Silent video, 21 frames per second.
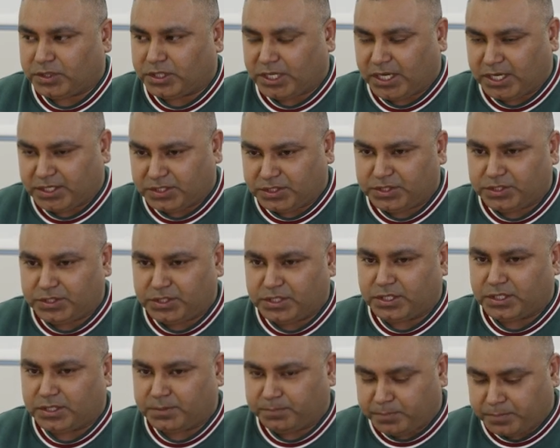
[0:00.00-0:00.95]
get
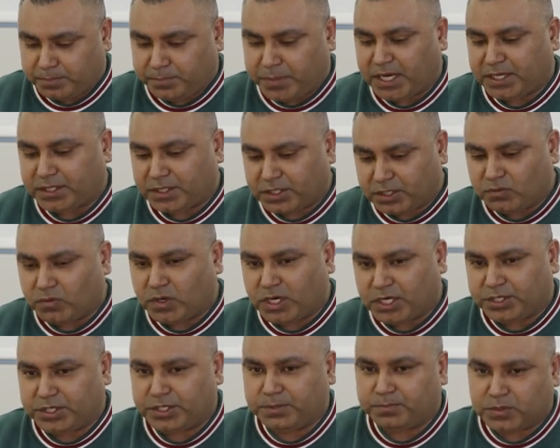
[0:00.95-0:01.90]
the better
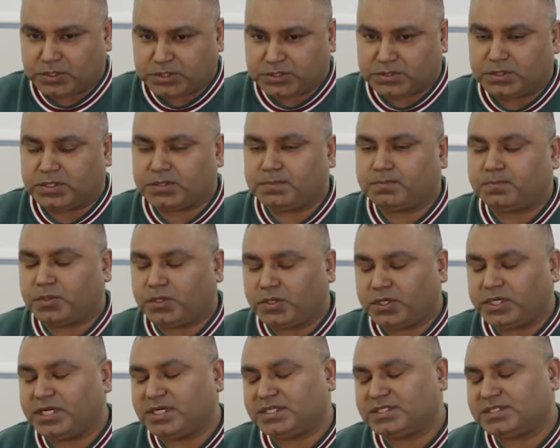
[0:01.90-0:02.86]
quality
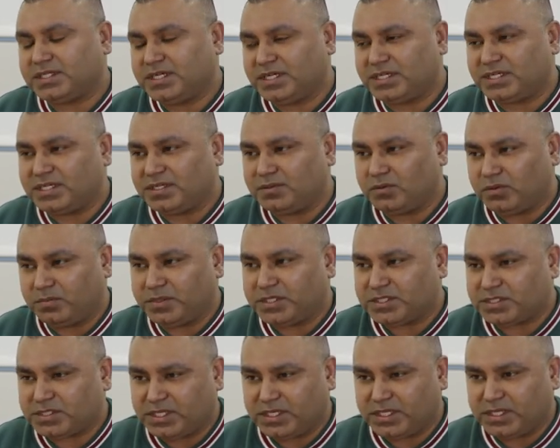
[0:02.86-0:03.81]
products. It
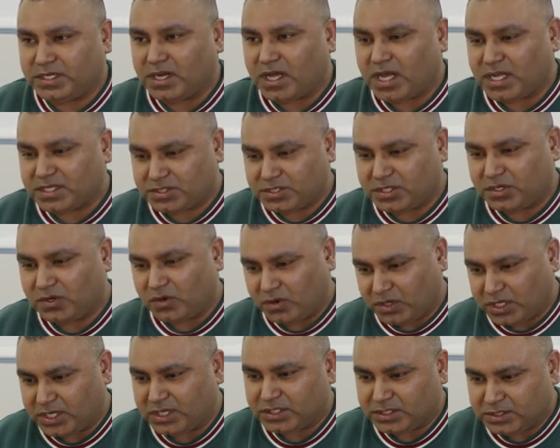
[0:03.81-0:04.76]
obviously lasts
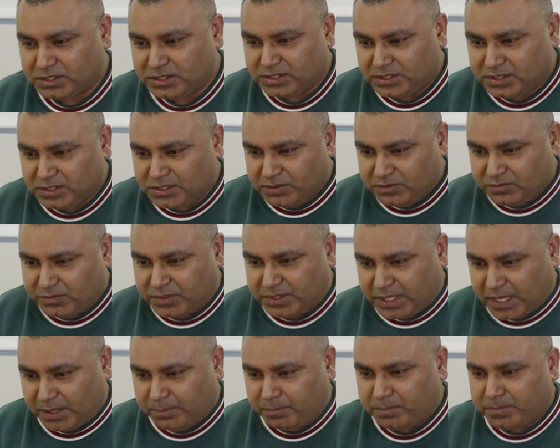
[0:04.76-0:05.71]
longer with
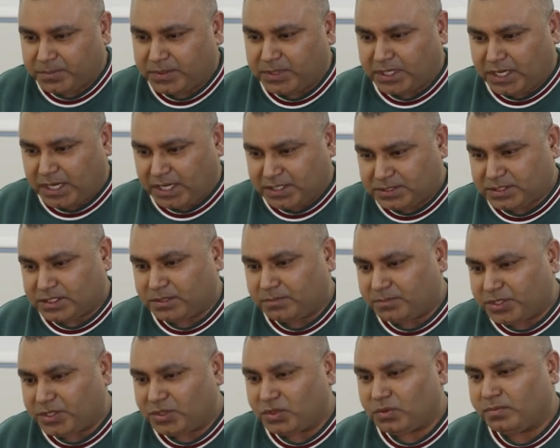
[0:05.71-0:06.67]
them as
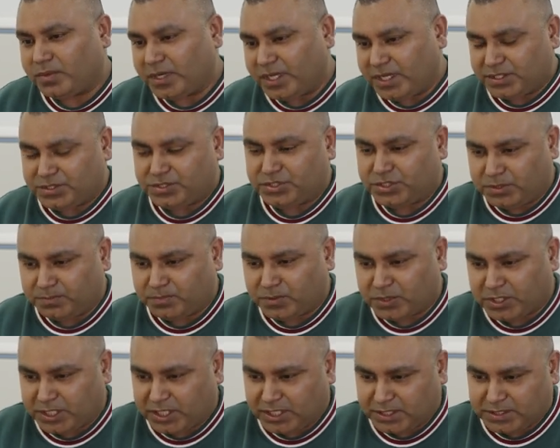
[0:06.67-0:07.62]
compared to buy a cheap
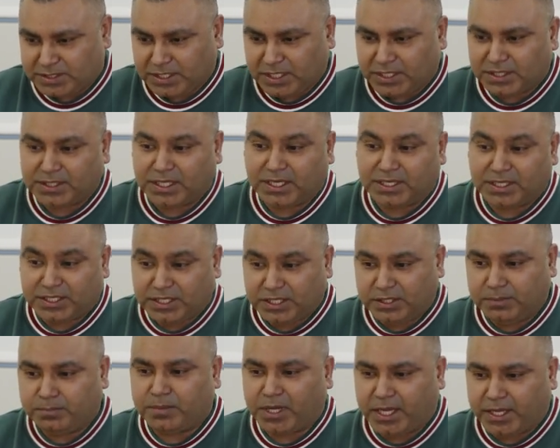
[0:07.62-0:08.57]
products and then
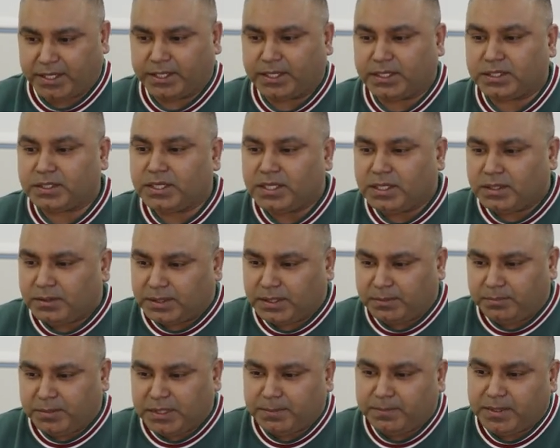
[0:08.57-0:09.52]
keep buying it.
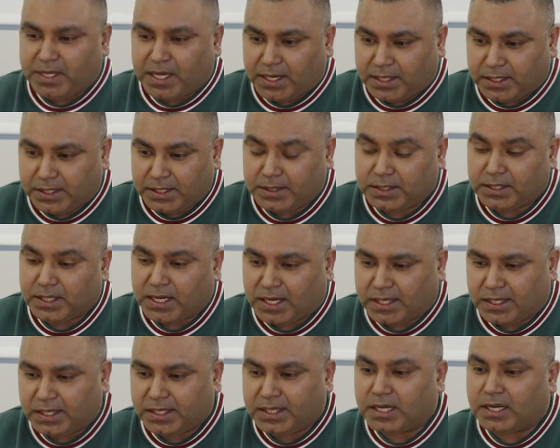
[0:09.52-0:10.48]
They may be
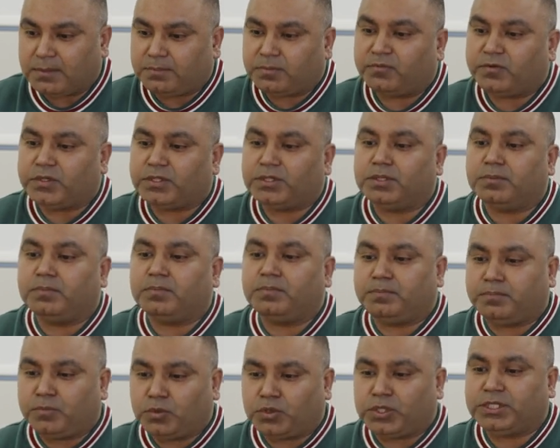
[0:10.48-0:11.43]
ending up with
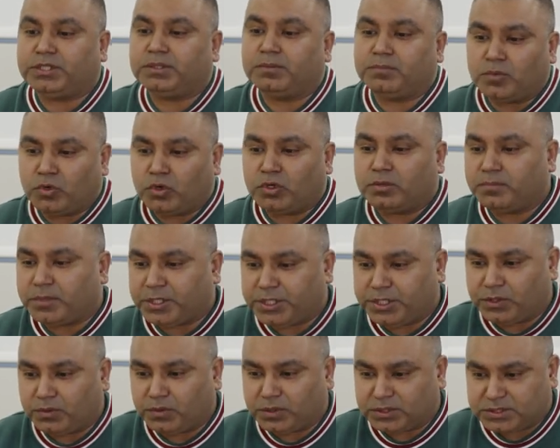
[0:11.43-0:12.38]
putting more
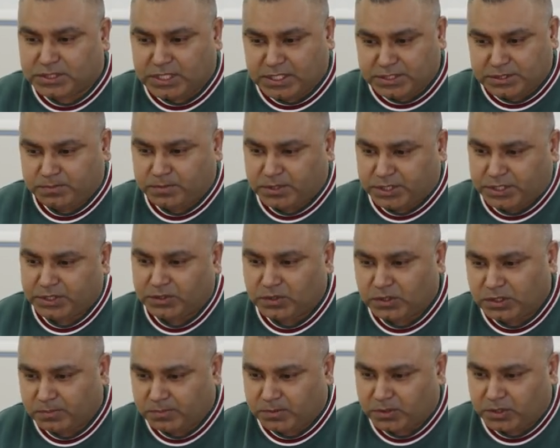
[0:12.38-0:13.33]
money on such
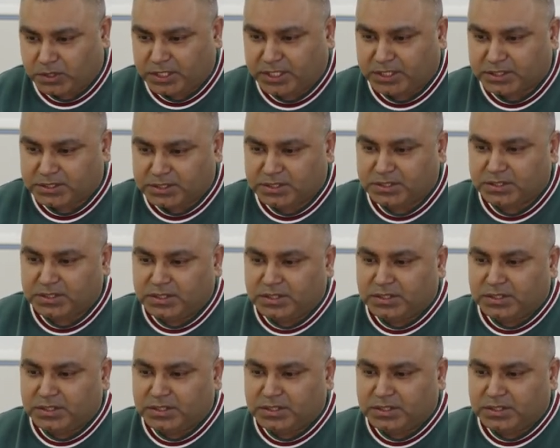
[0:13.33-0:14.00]
particular product